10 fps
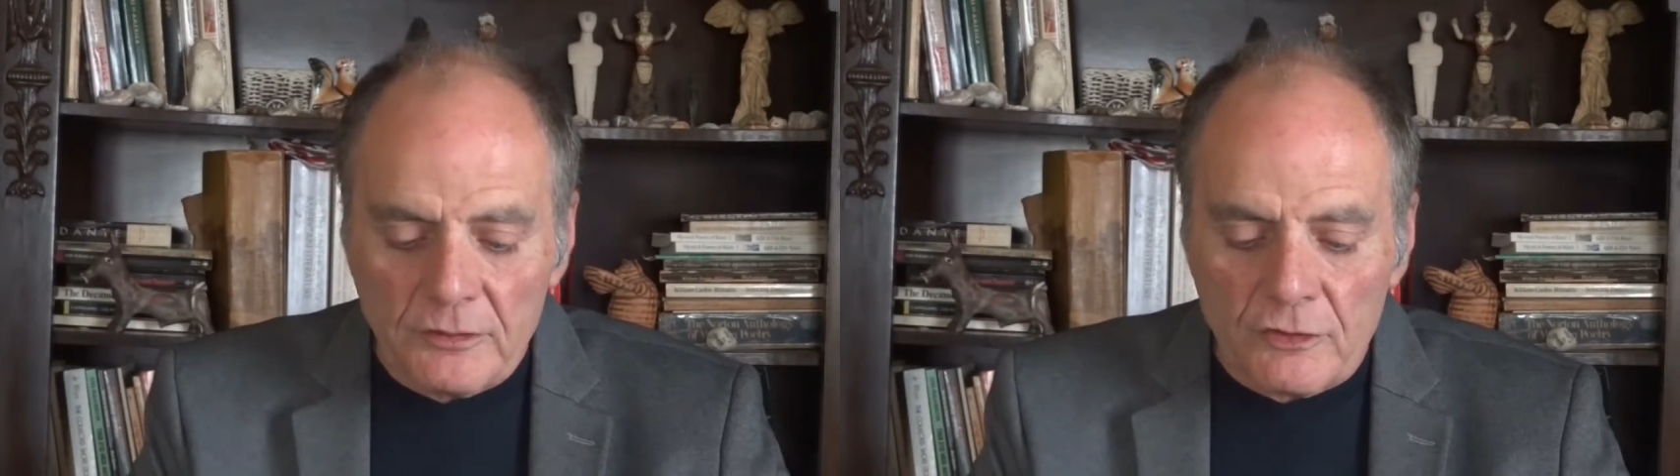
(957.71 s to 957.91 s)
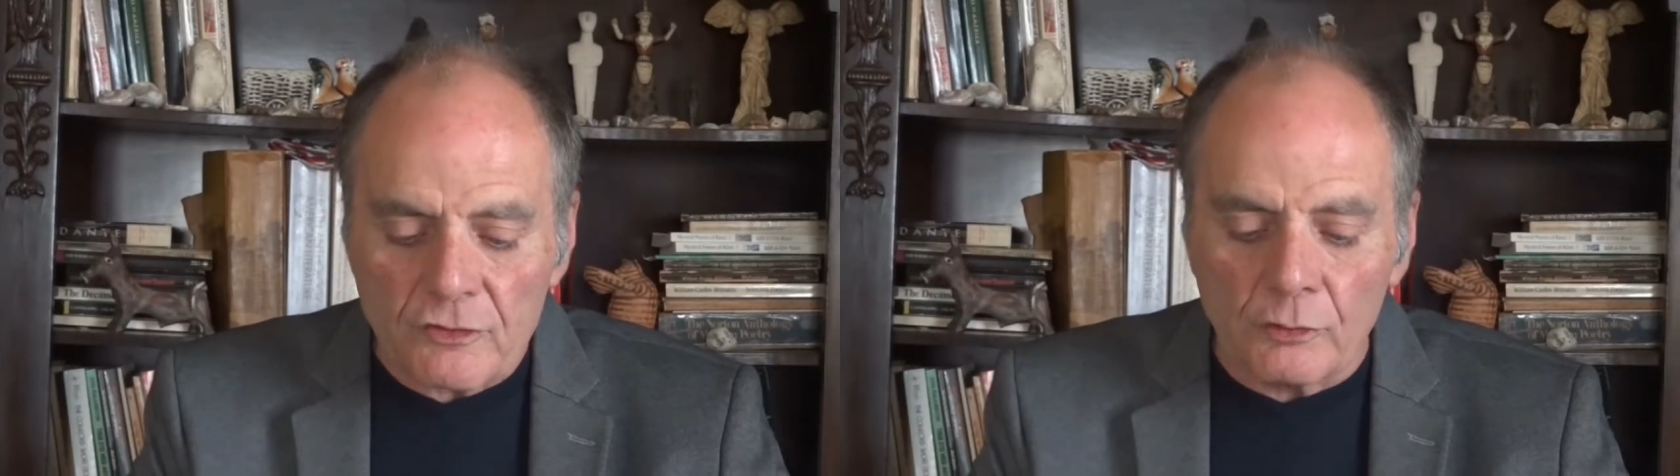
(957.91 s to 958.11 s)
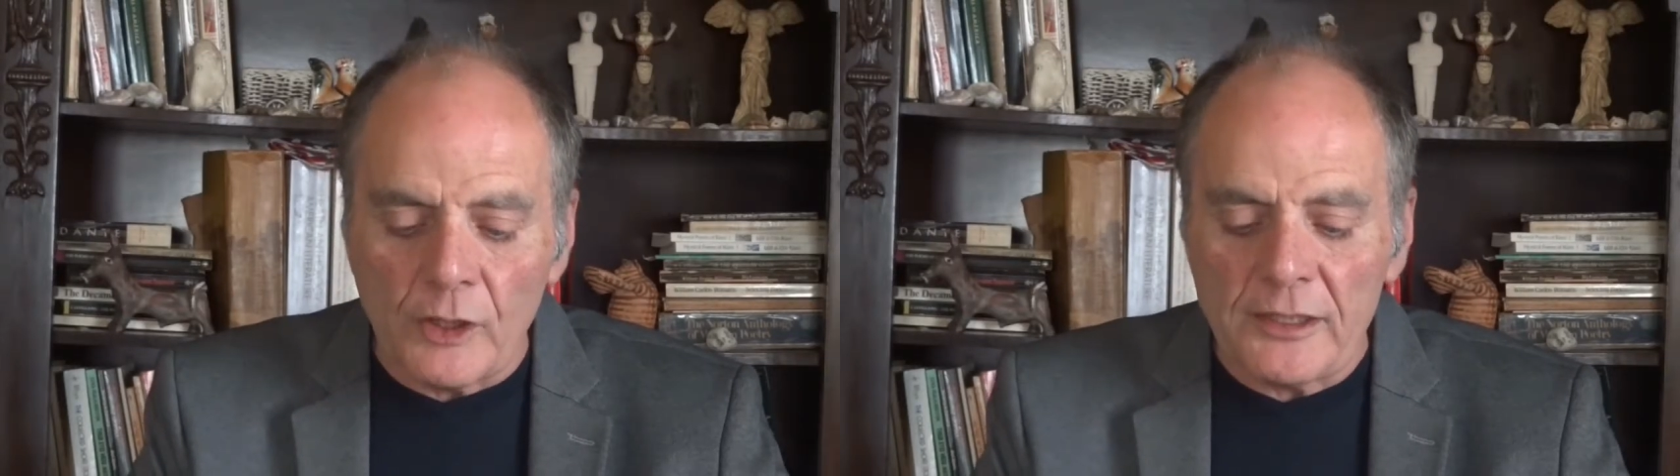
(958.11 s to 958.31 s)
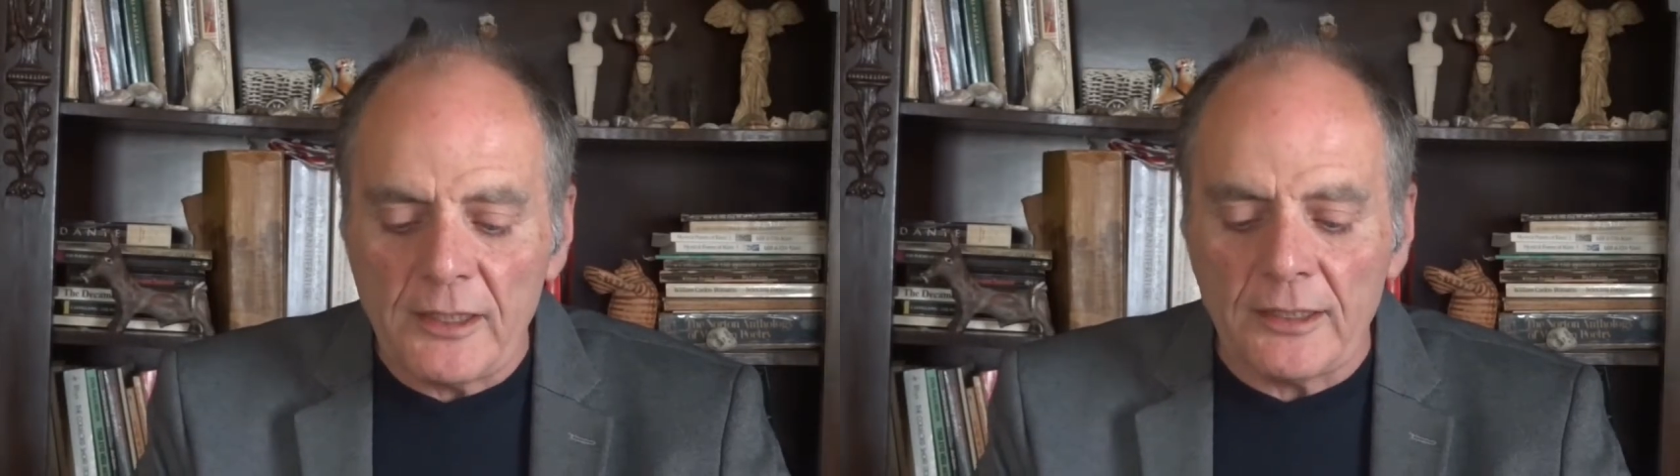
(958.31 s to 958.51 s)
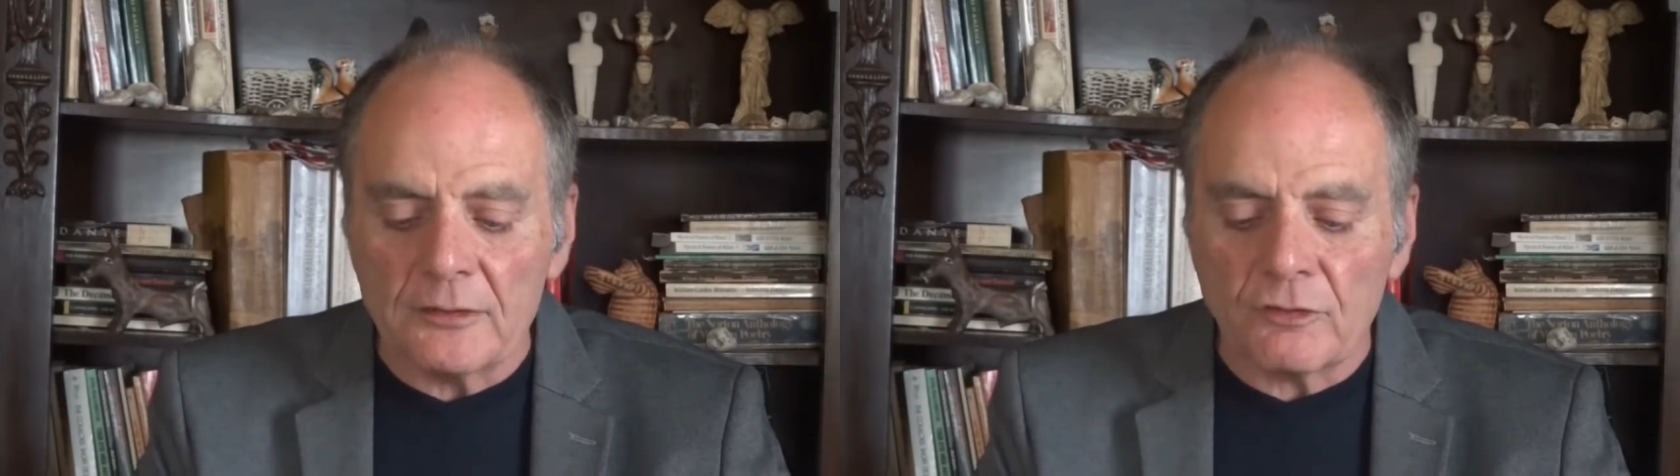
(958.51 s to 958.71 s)
his gray
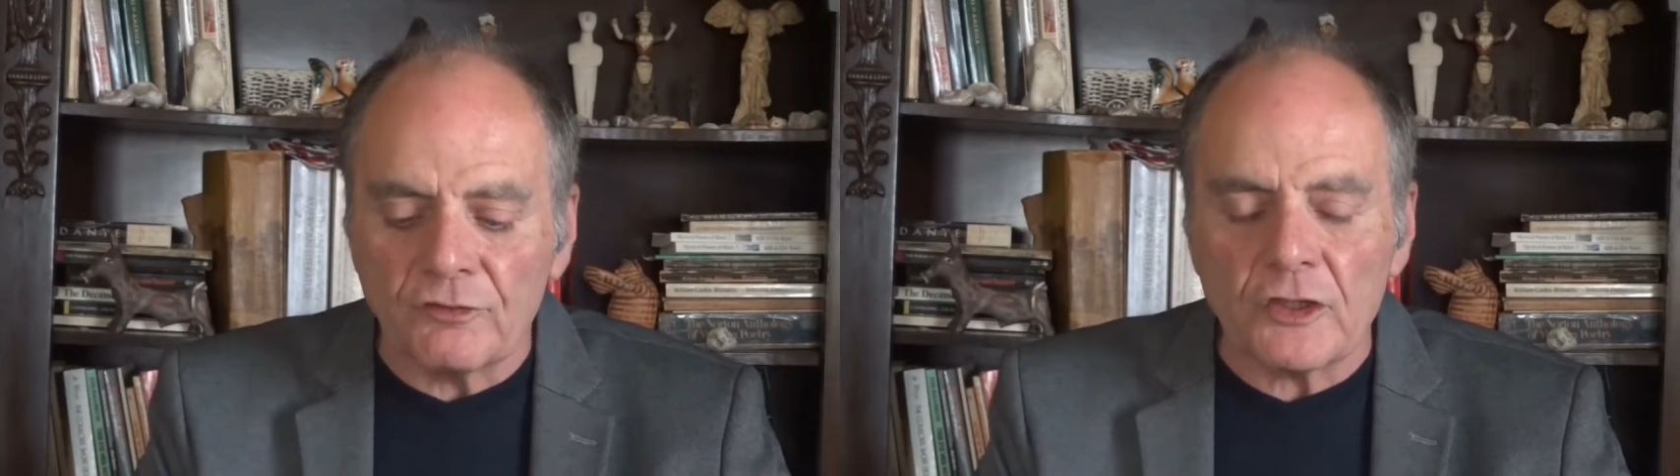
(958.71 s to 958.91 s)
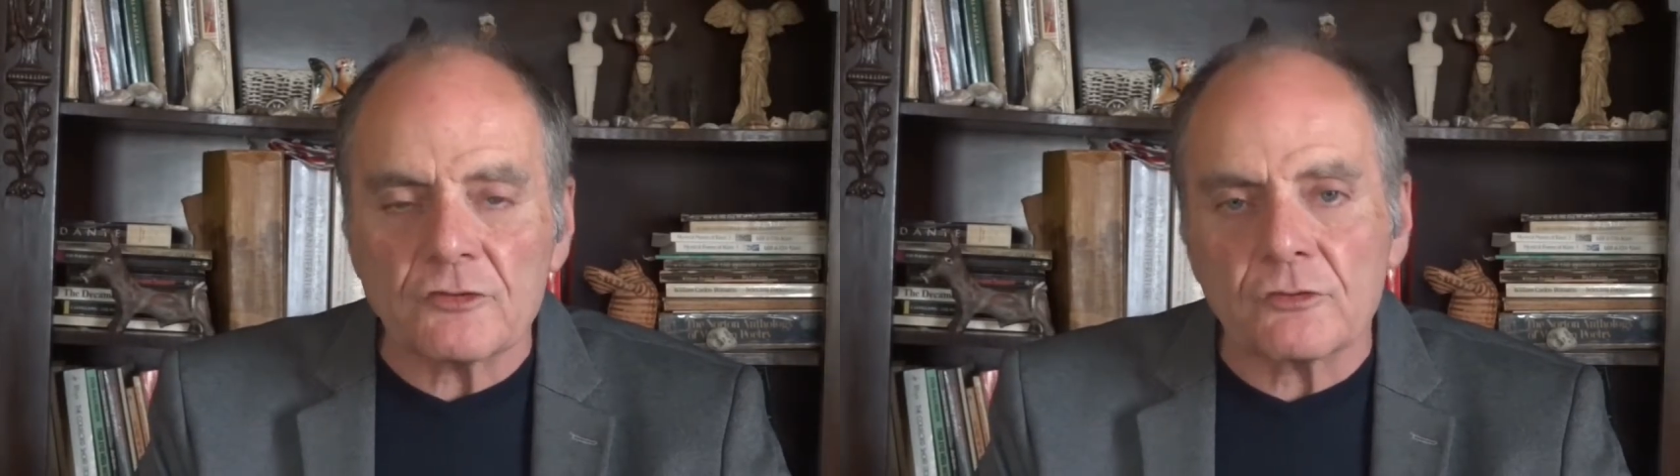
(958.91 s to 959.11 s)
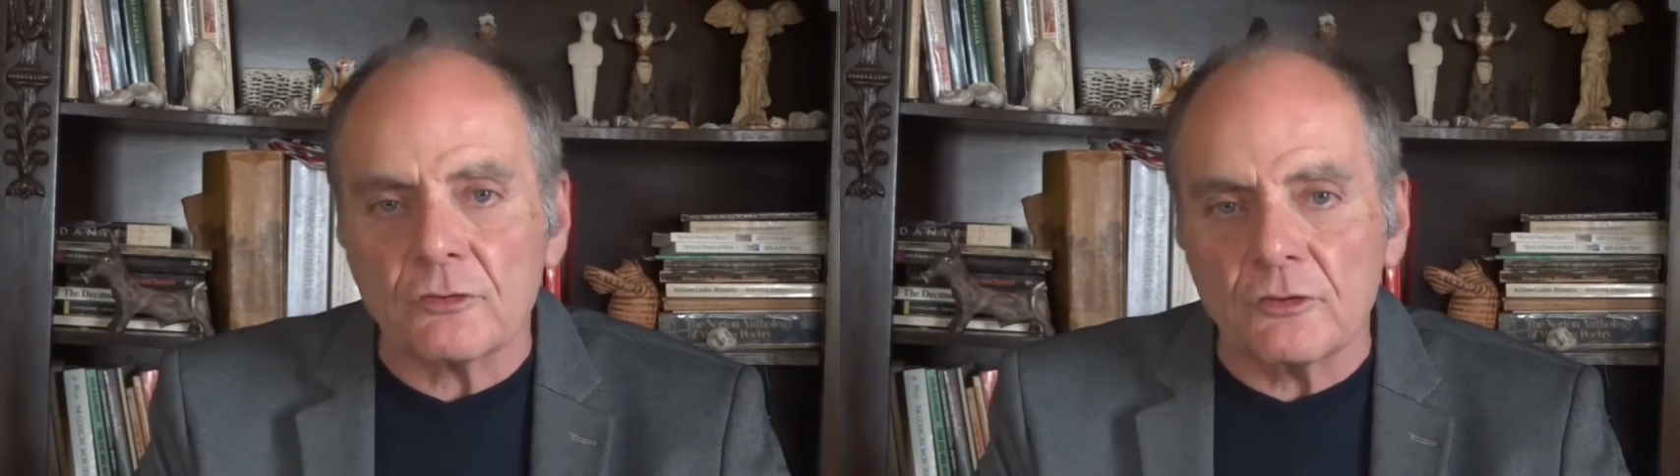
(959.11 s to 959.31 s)
hands fixed to the